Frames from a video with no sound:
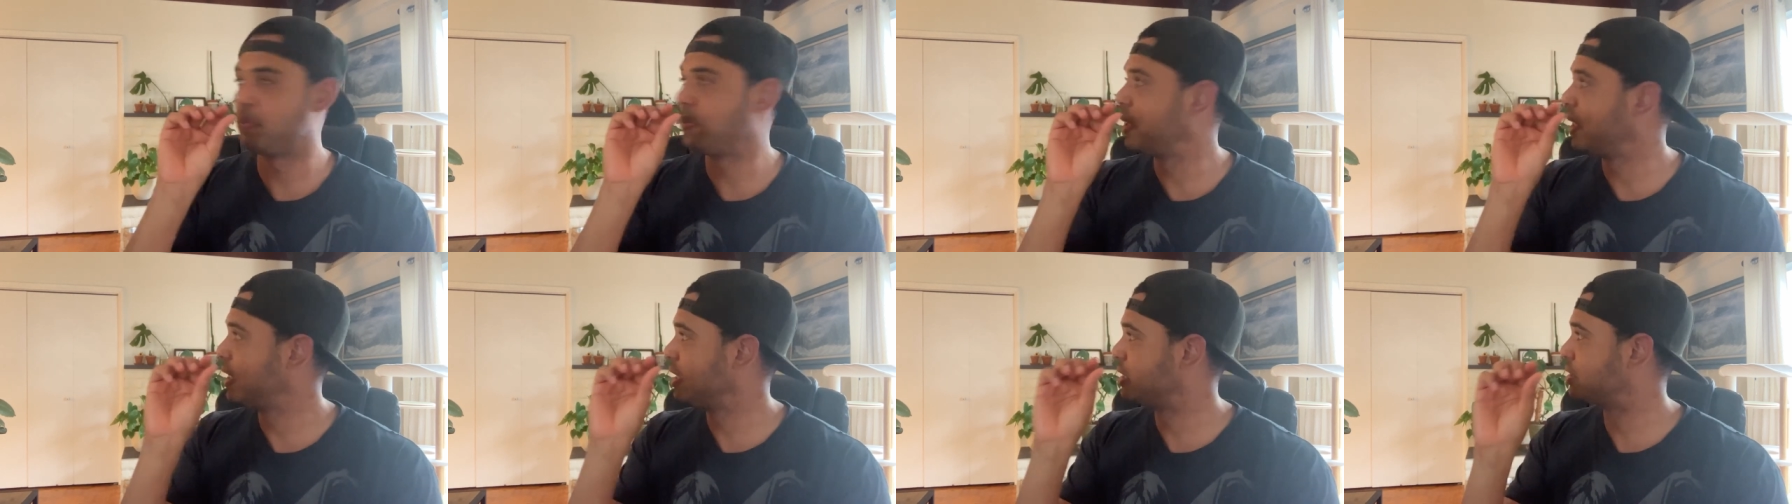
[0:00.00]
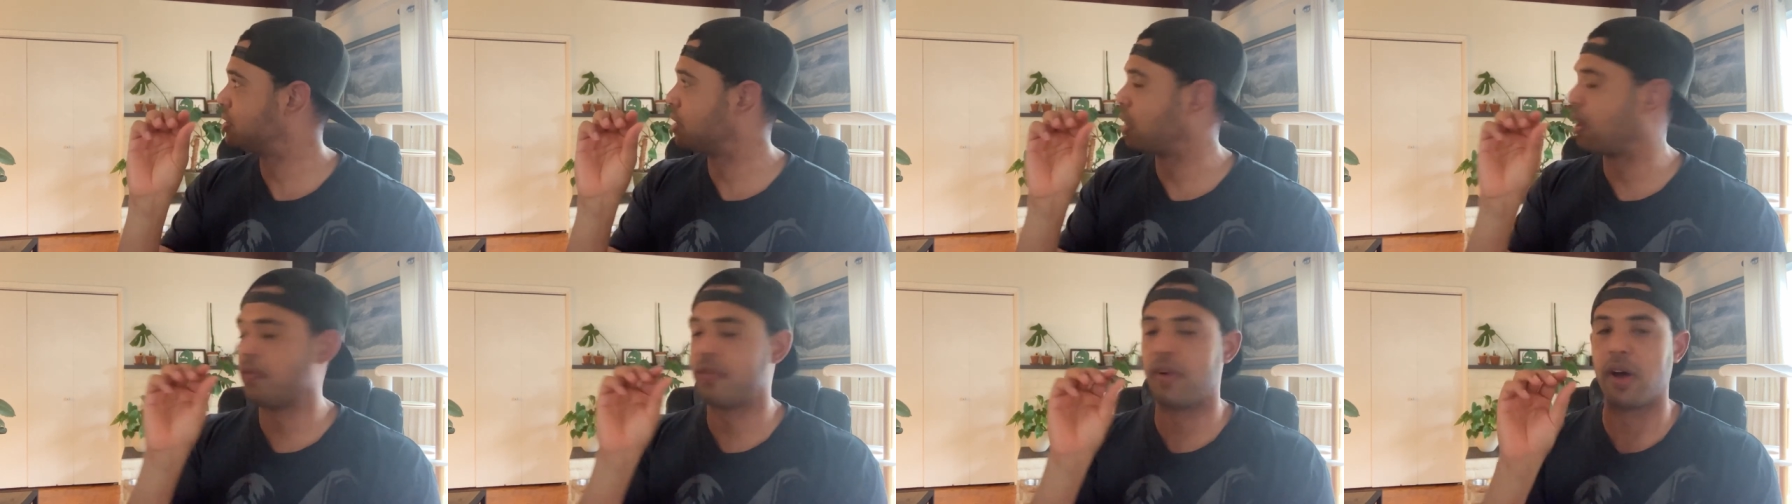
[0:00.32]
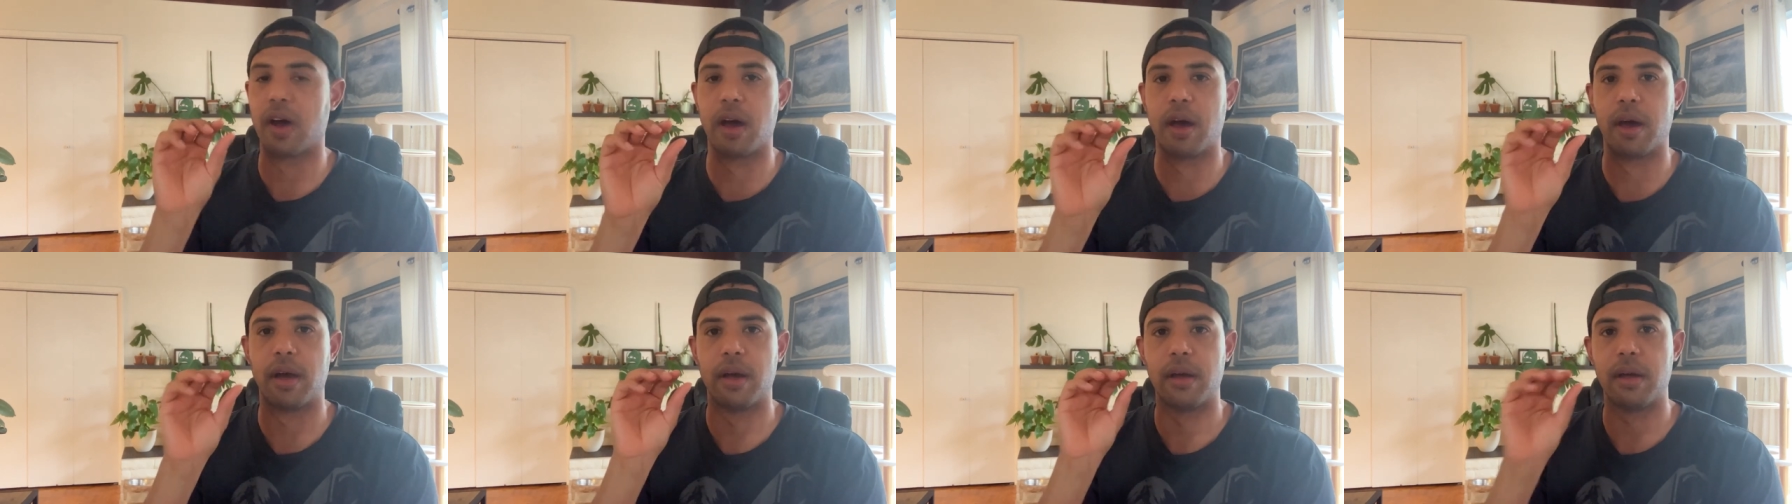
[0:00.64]
piece of
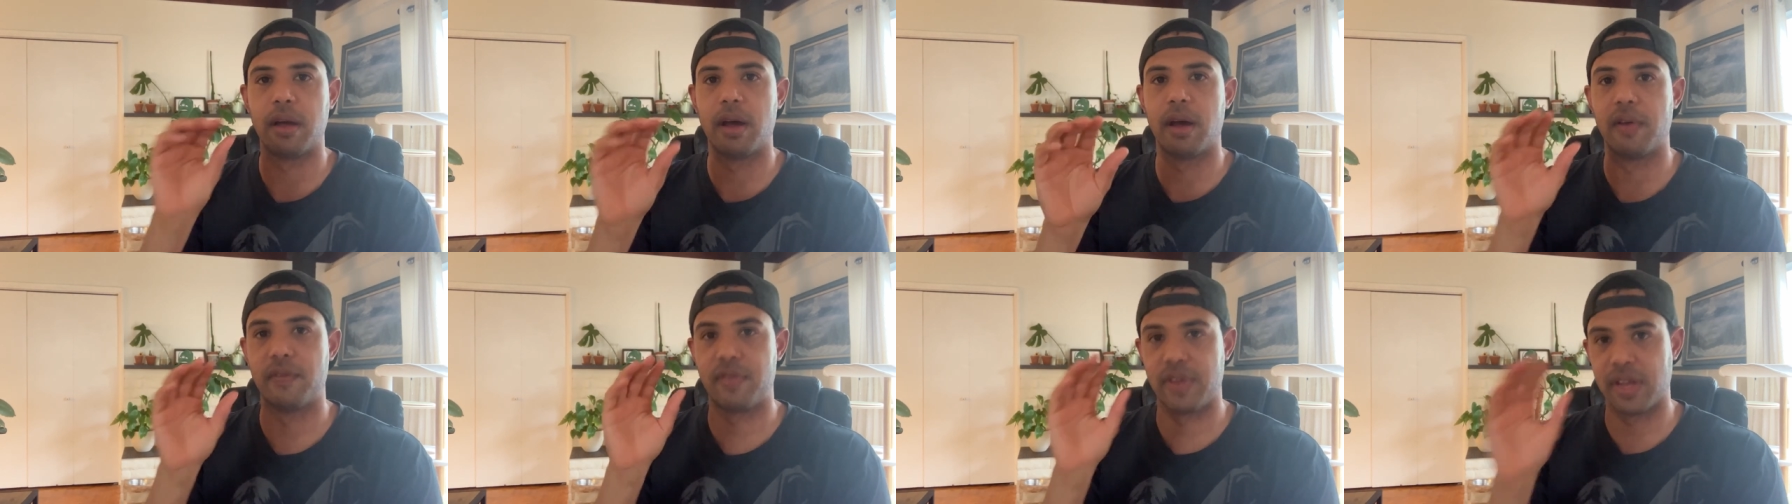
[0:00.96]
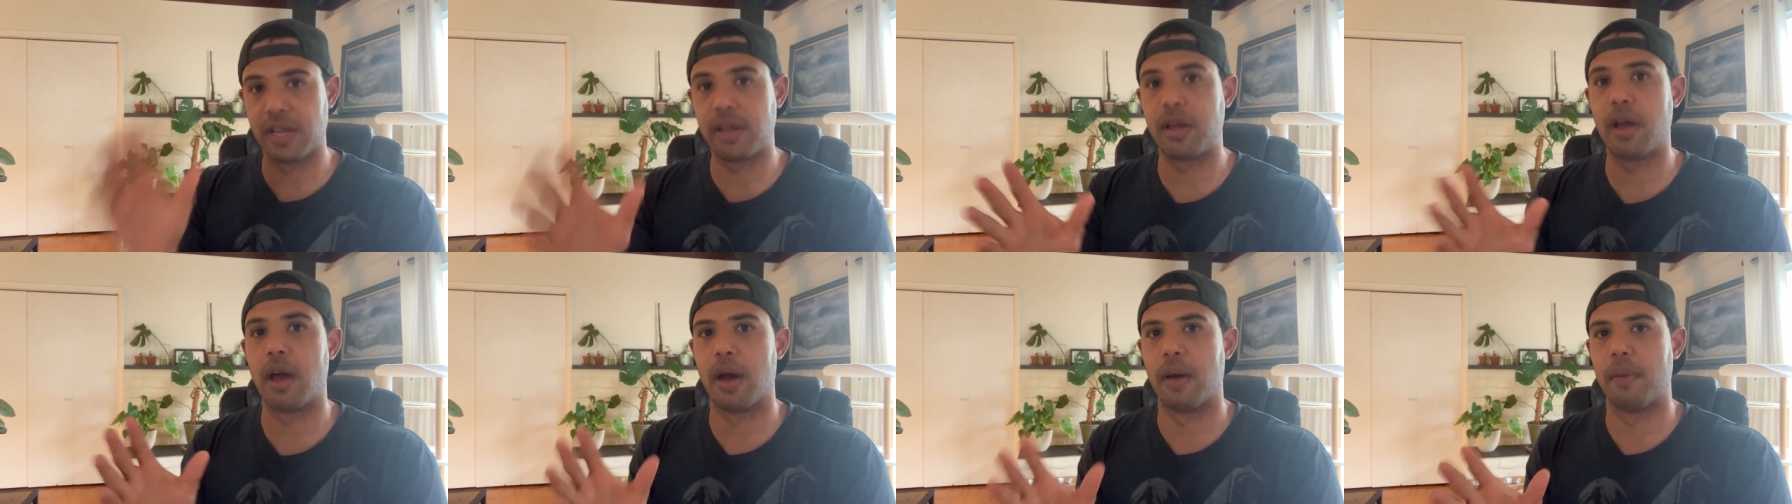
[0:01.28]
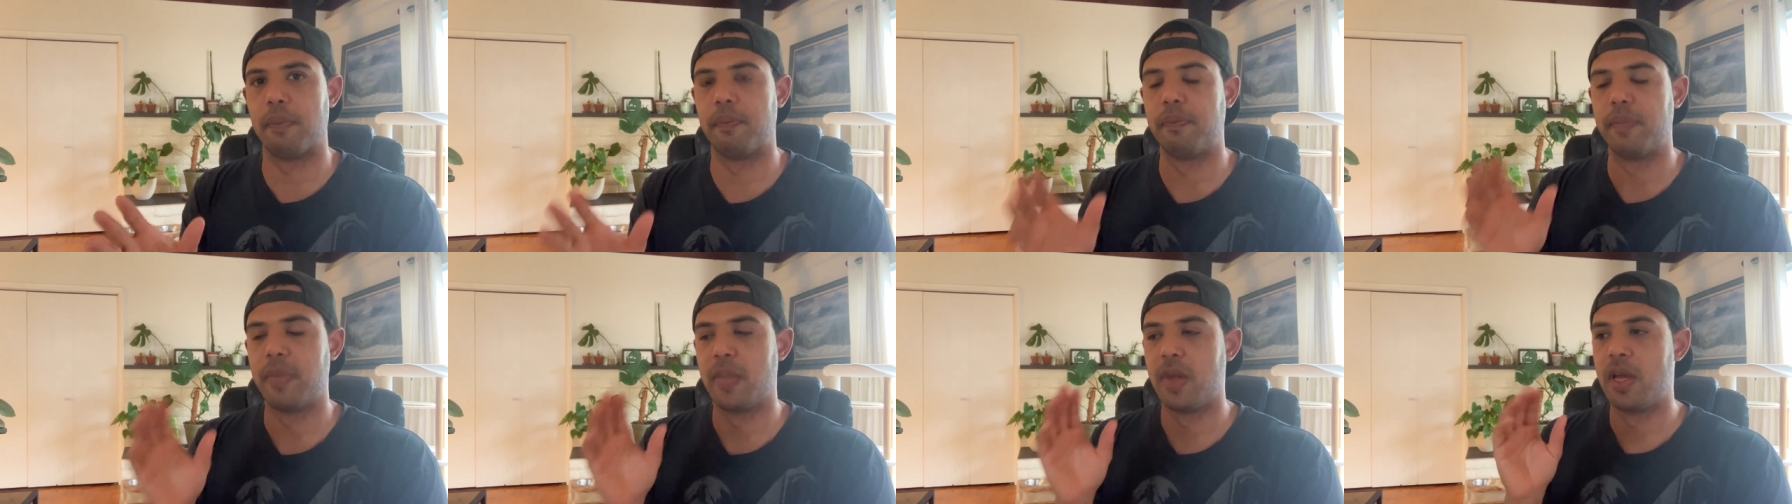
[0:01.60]
uh, of
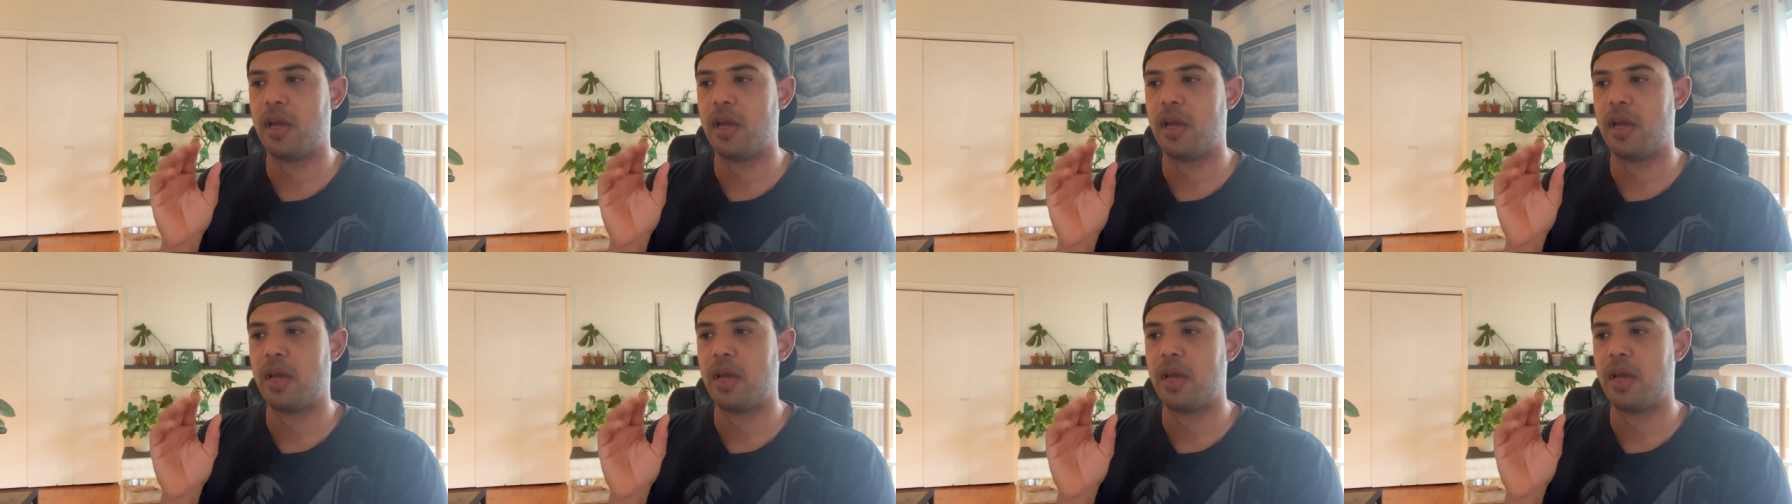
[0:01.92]
income